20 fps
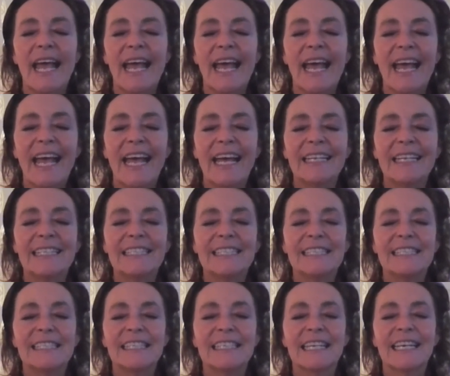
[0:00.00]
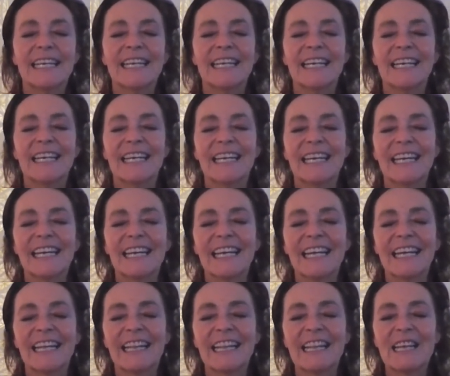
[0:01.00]
And
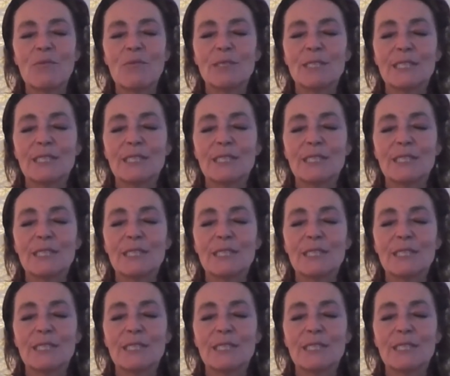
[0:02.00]
there